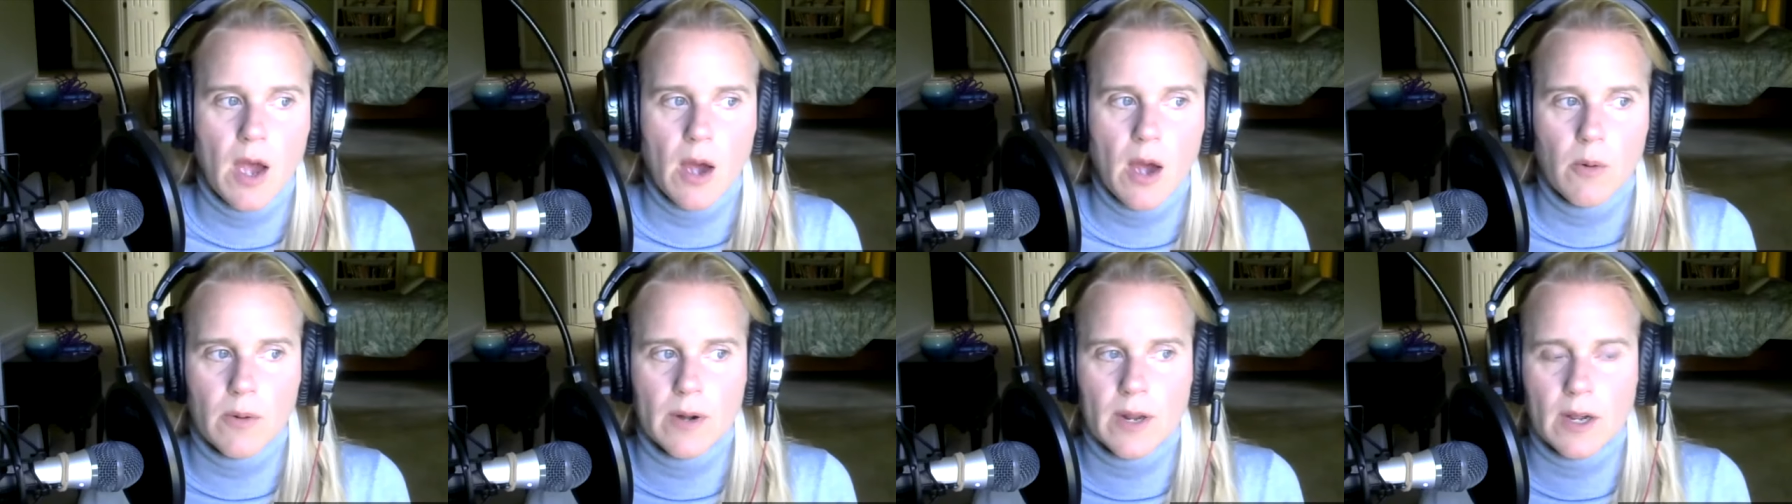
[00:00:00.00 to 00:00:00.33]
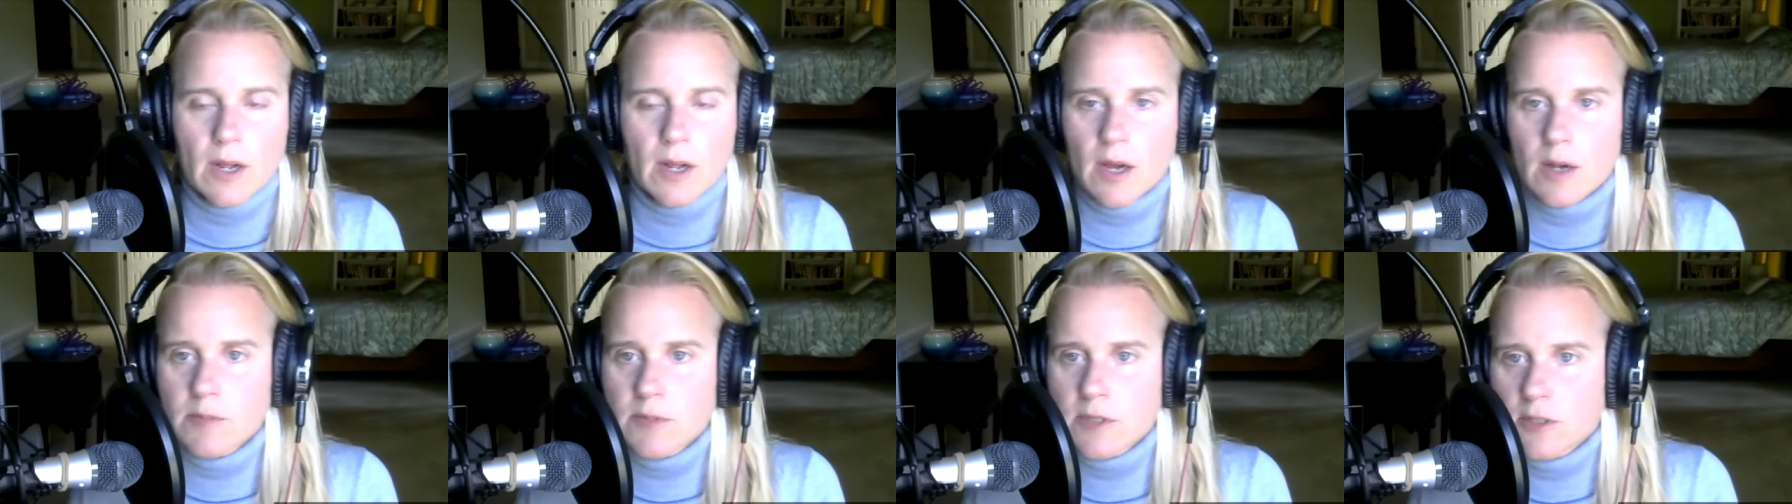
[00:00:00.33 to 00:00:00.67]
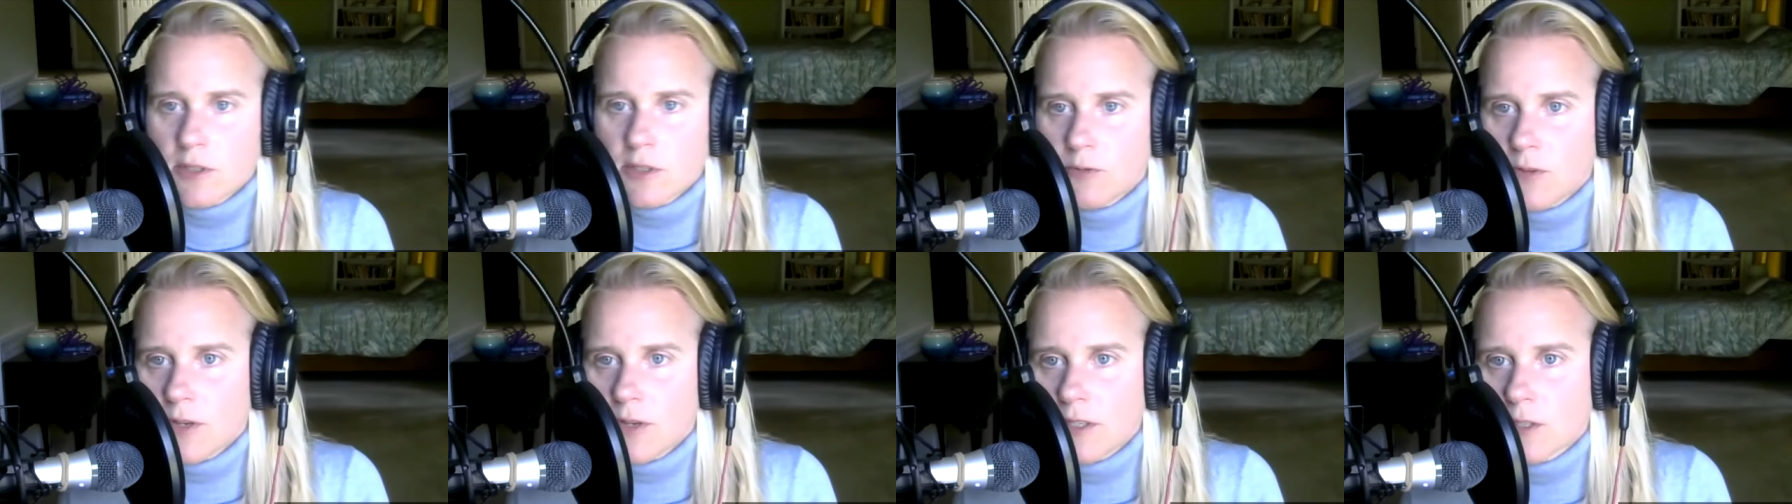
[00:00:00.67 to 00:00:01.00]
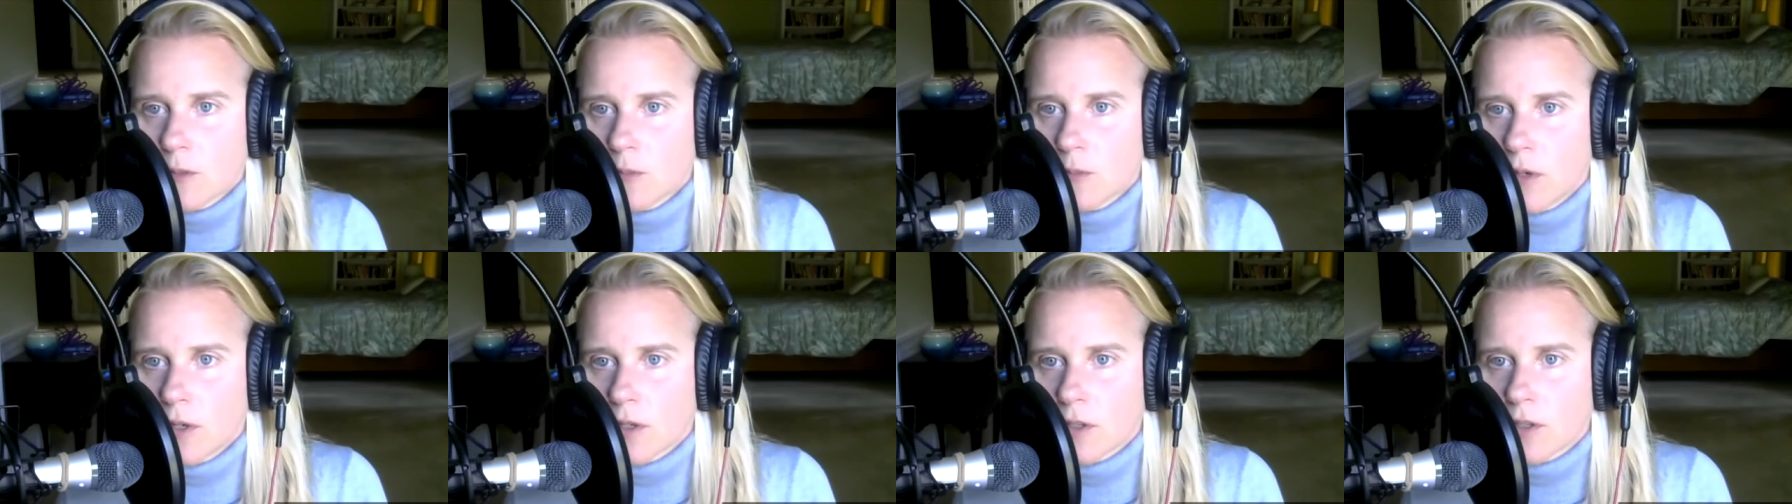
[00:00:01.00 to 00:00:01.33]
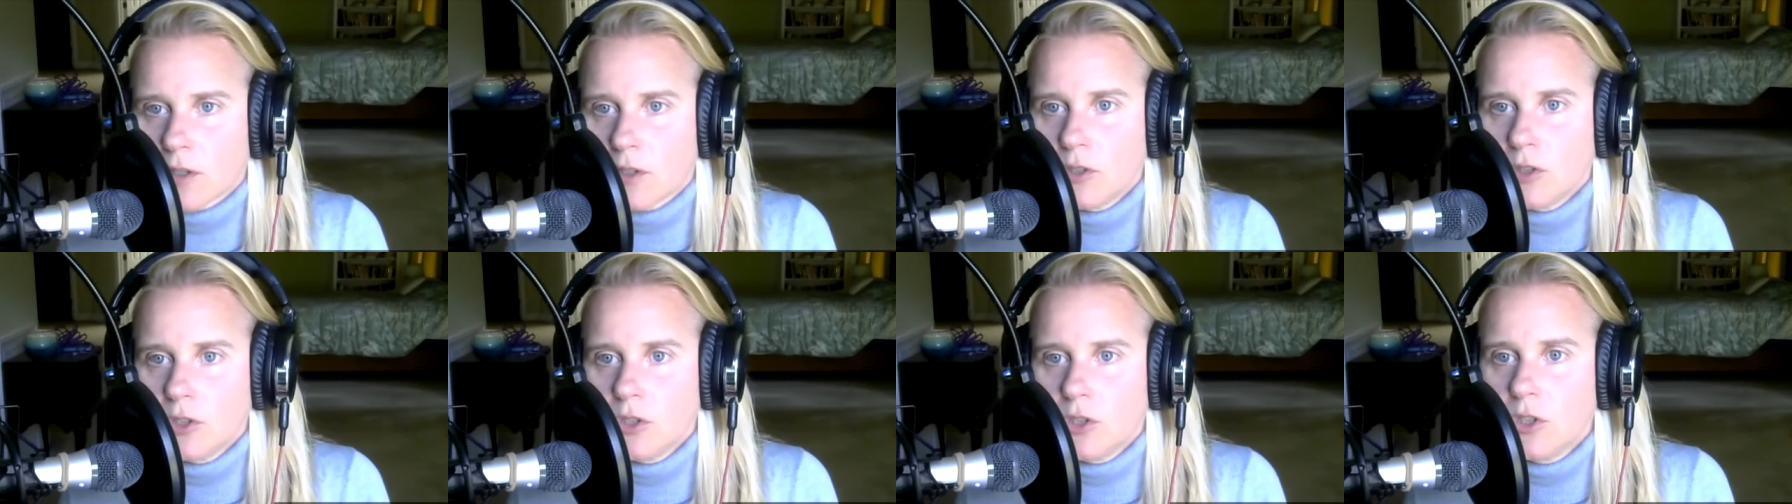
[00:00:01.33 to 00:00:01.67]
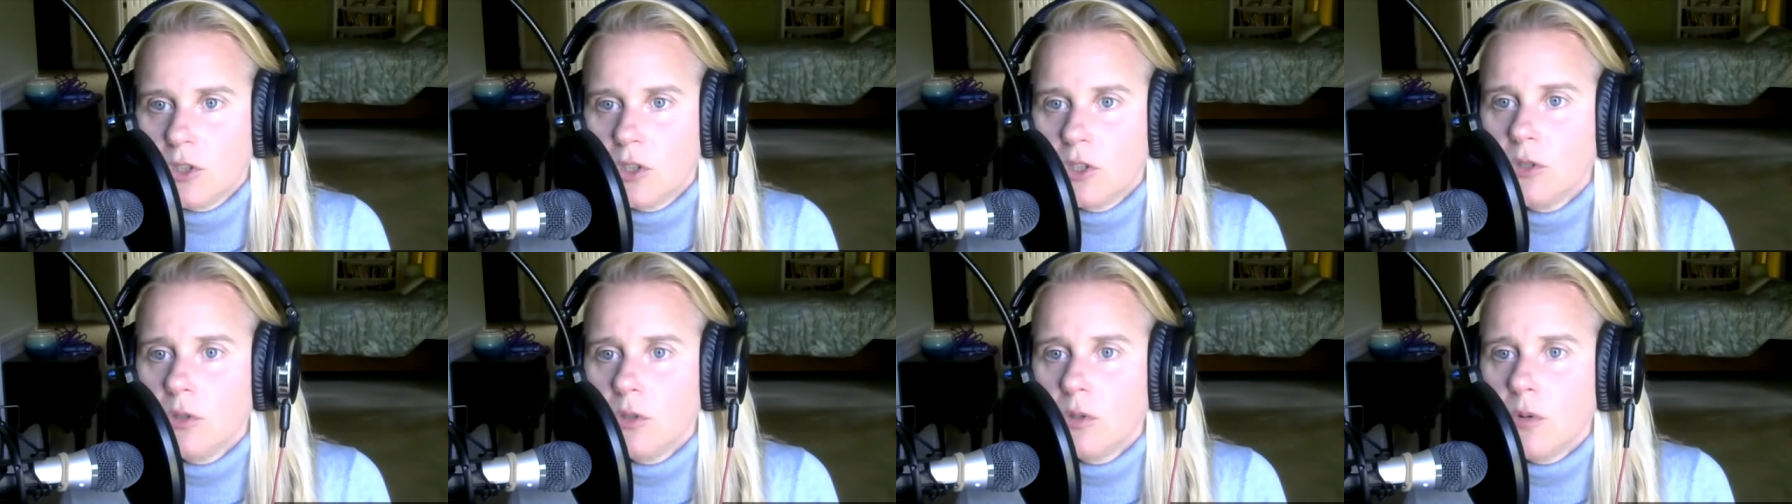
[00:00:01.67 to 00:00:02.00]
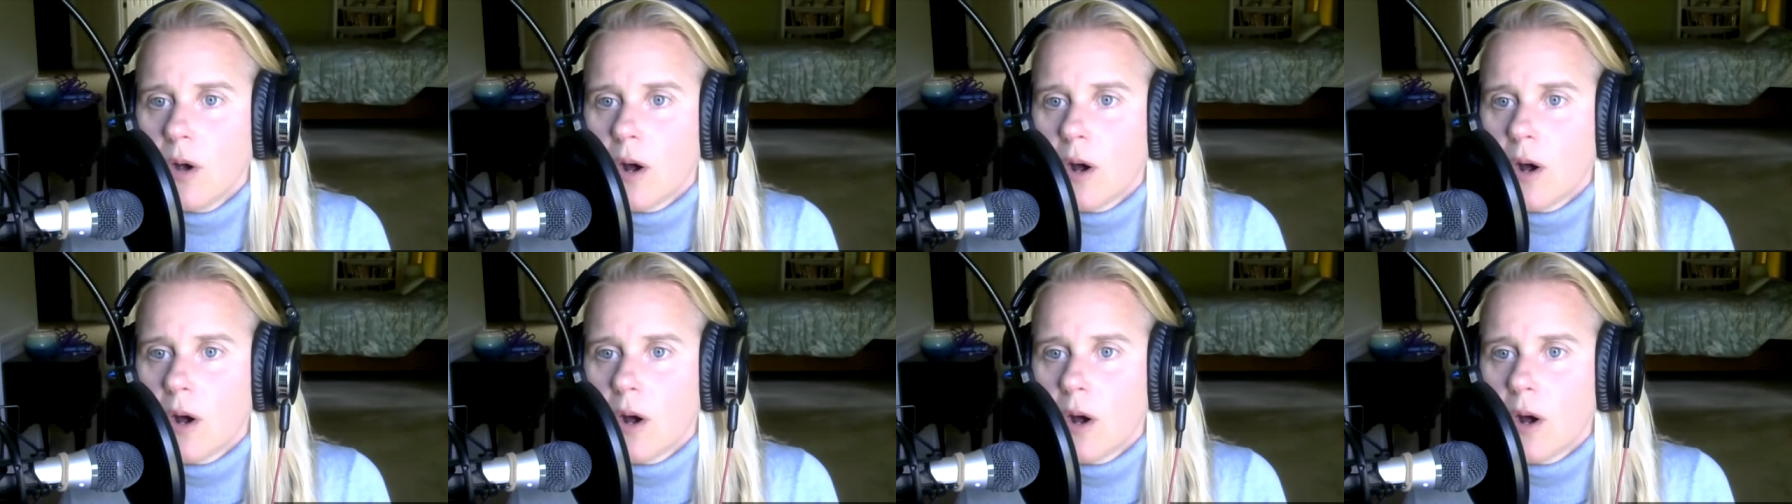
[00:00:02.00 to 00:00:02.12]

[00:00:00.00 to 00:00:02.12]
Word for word: when it comes to Facebook, you